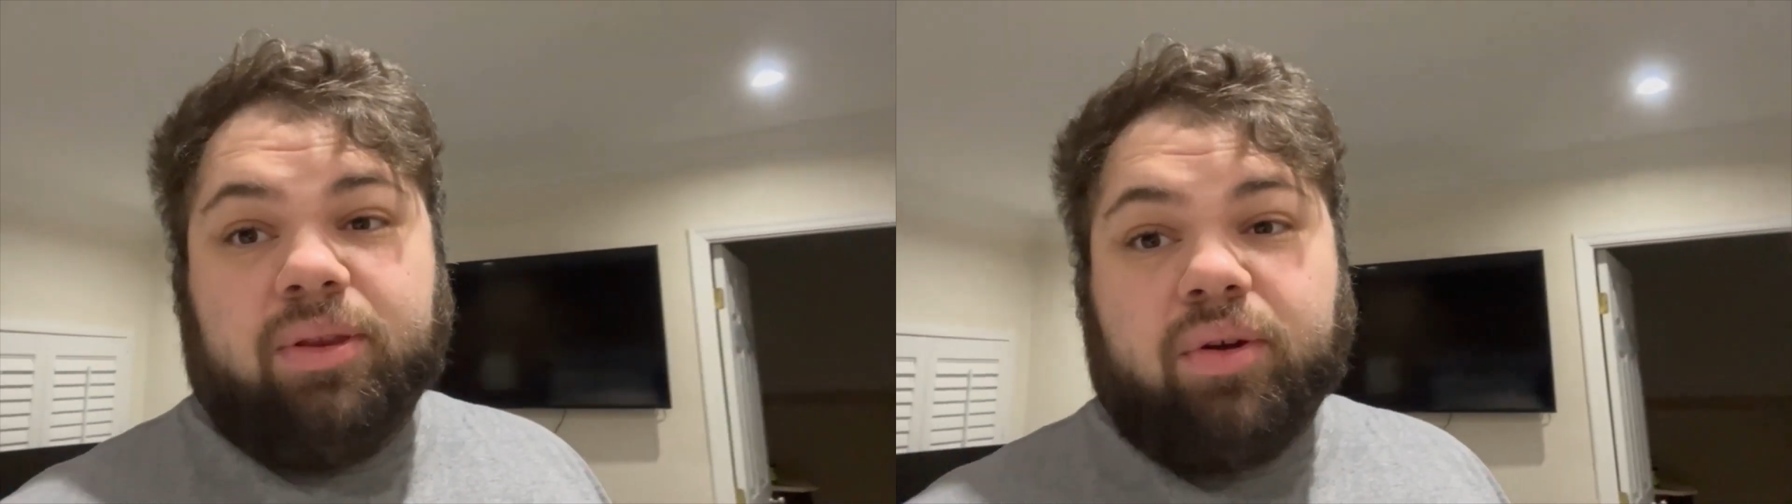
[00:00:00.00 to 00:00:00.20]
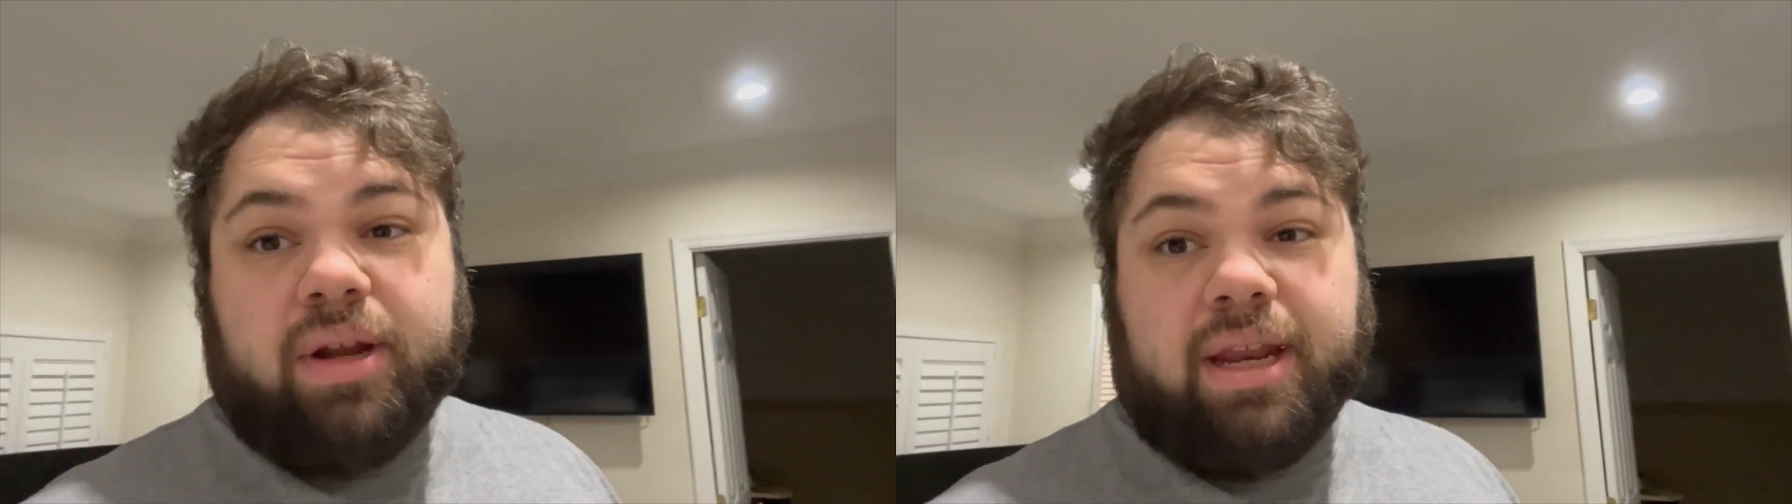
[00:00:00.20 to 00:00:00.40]

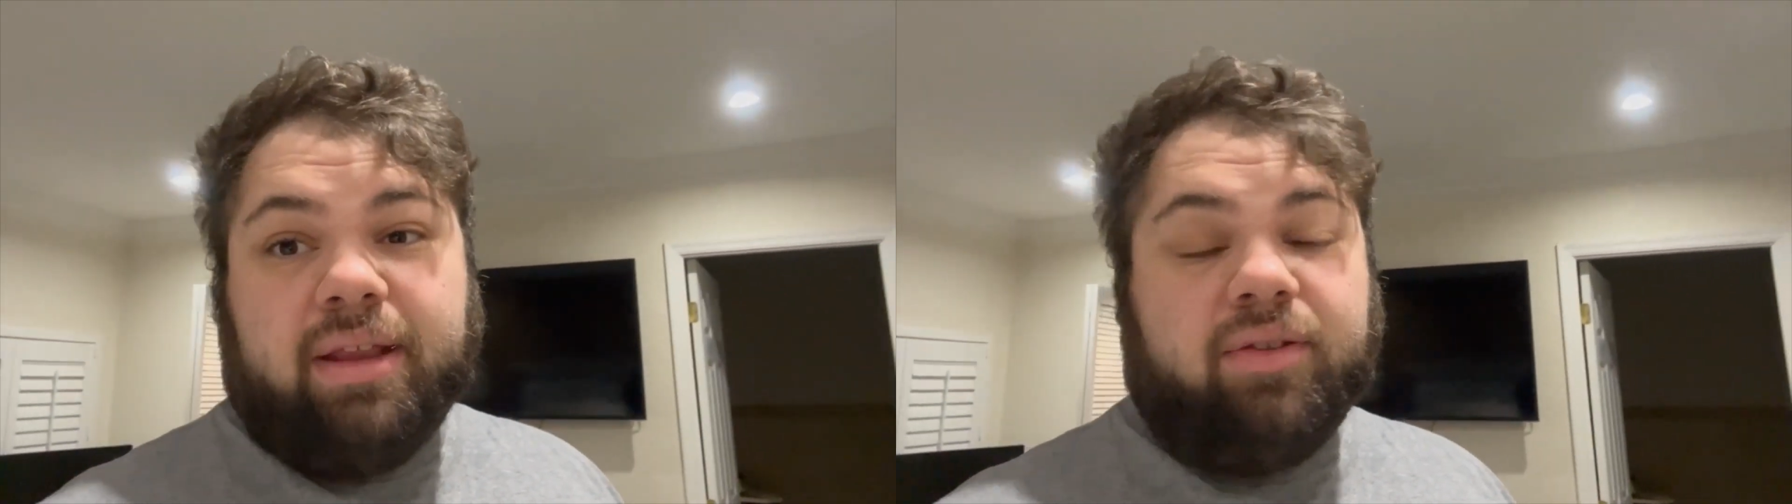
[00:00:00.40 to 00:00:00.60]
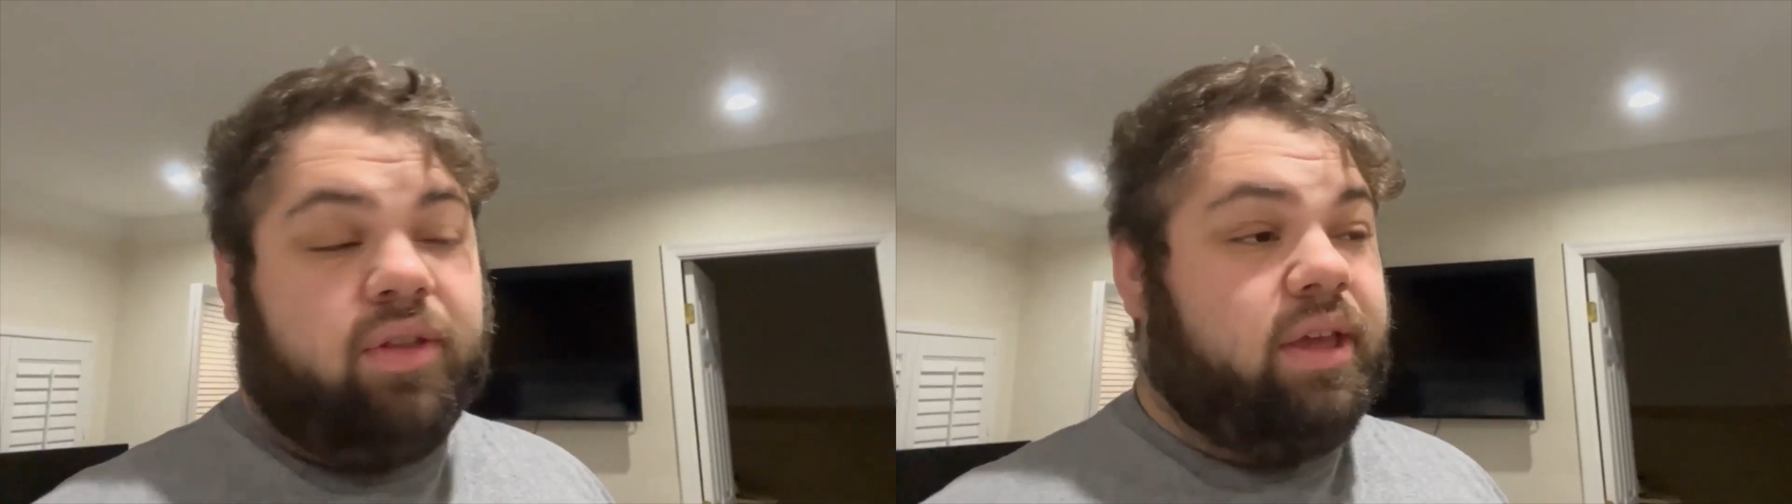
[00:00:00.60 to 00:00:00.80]

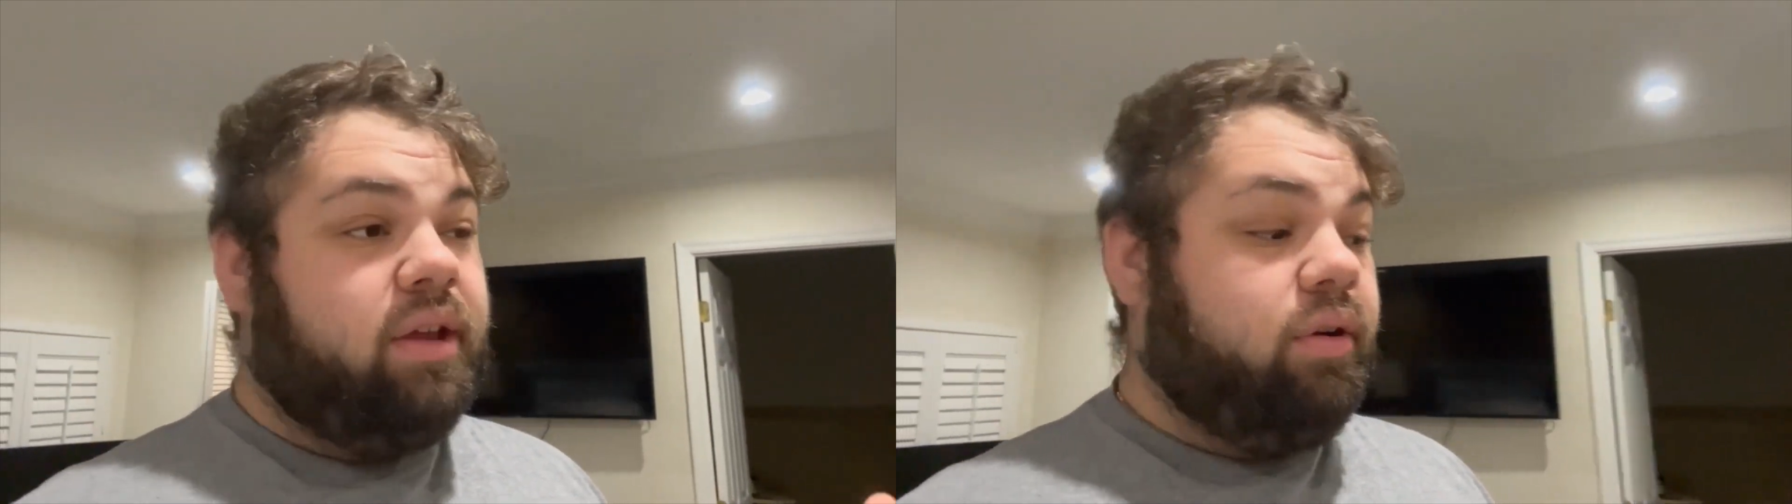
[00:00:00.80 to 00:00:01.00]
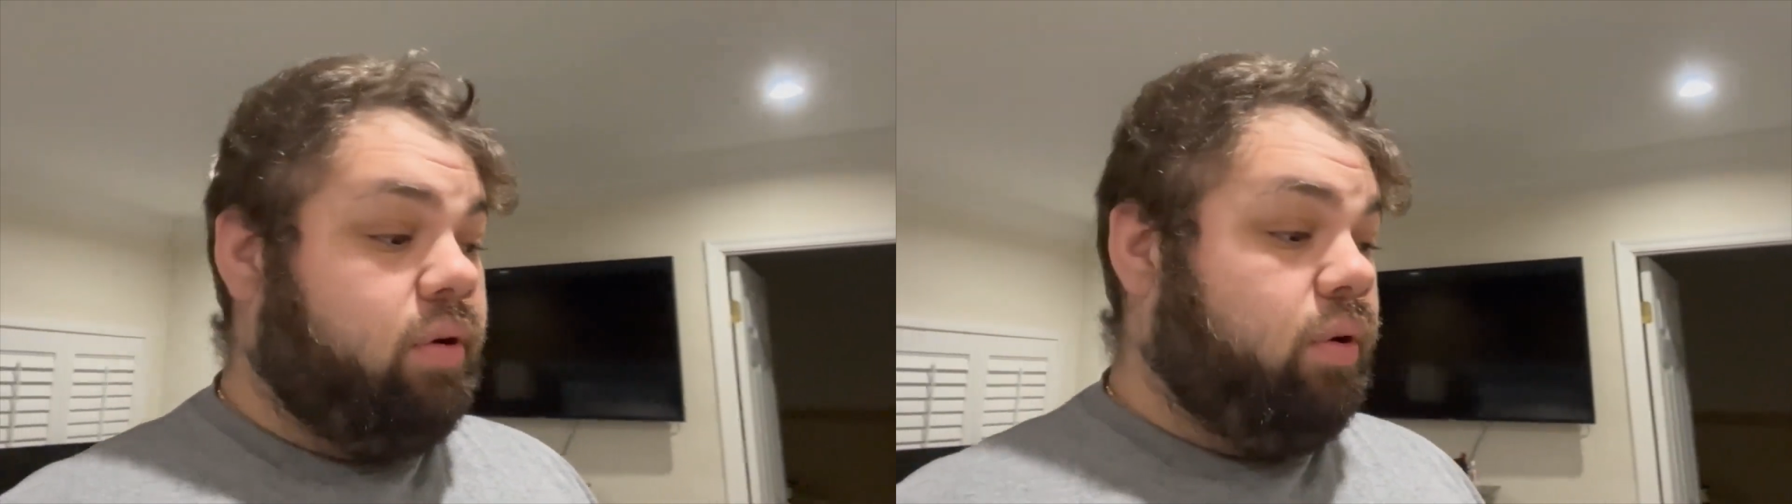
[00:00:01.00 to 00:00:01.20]
donated so they
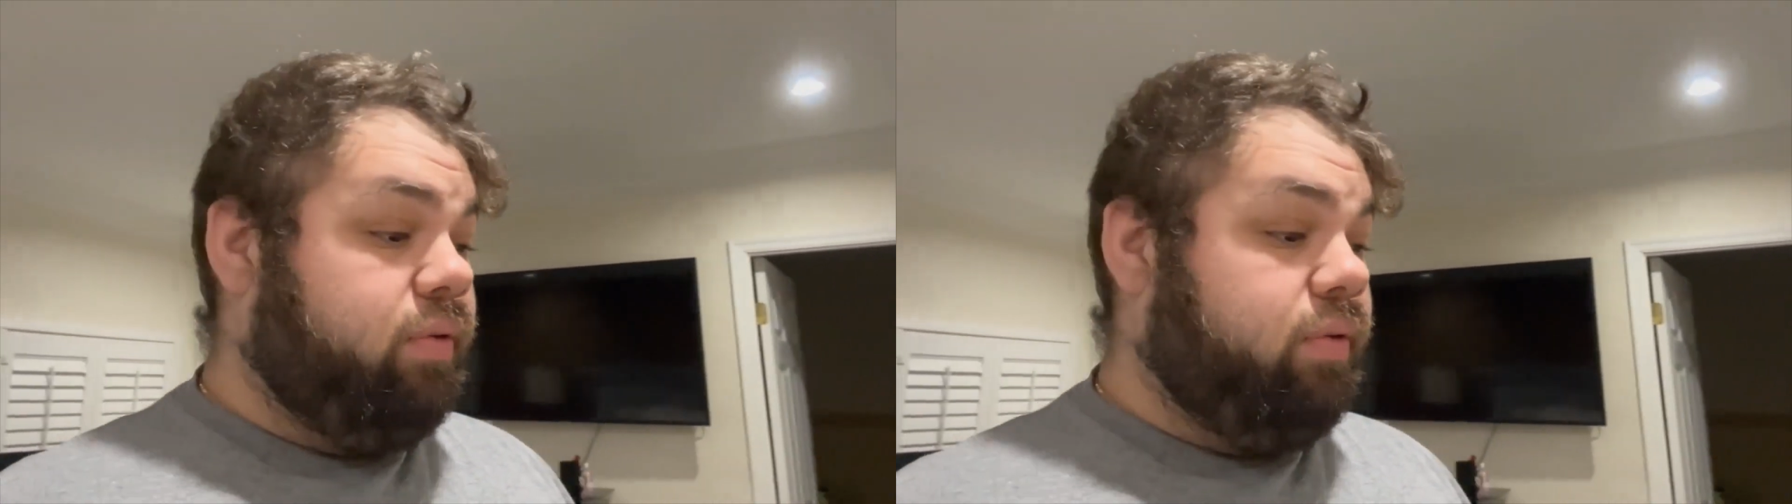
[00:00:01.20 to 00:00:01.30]
can grow.